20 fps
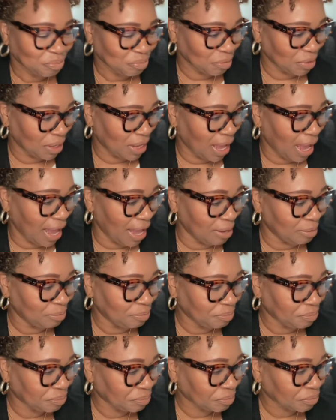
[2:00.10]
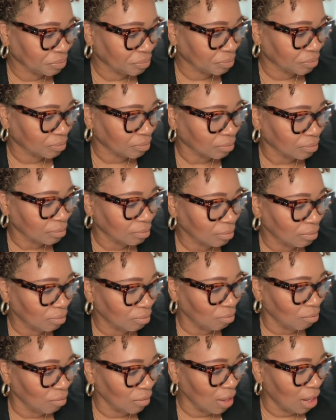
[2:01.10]
Okay.
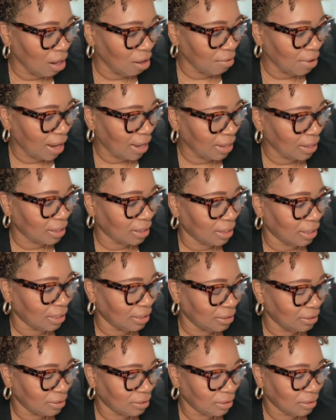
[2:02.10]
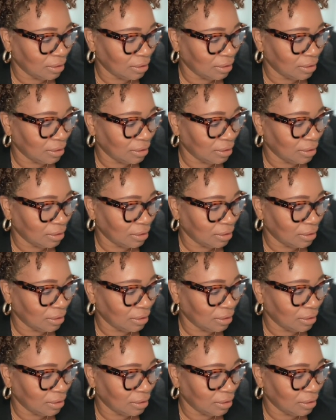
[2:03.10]
All right, good.